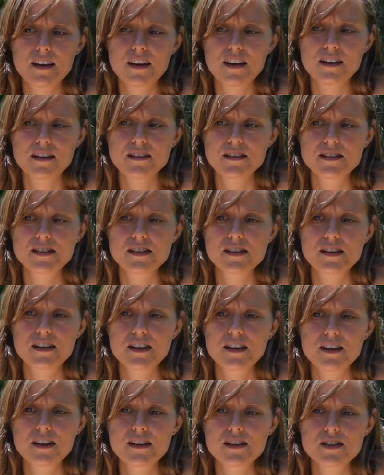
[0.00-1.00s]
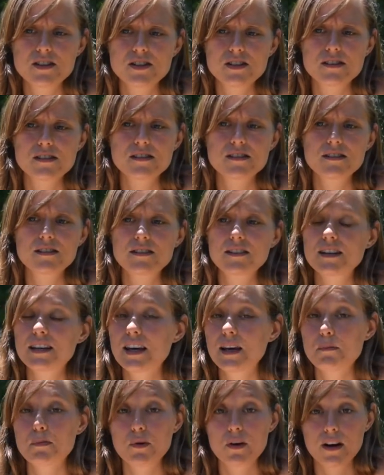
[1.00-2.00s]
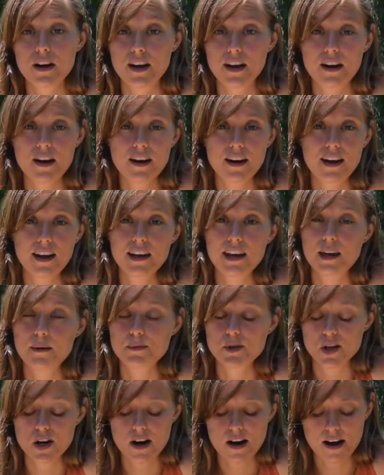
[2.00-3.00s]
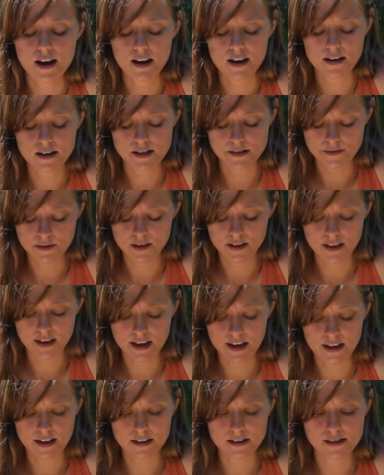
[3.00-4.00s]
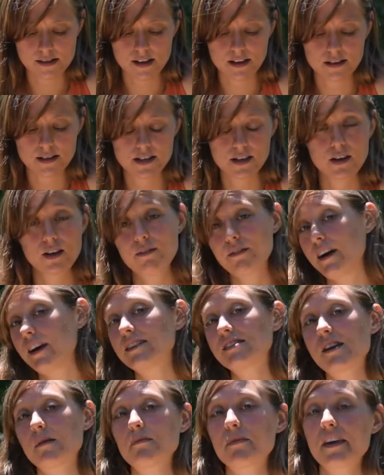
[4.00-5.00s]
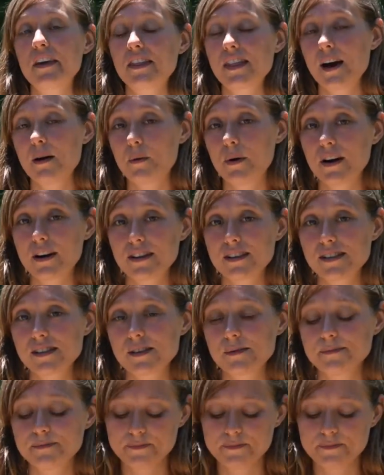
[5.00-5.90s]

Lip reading: and just keep working on it, keep trying different things until you find something that works.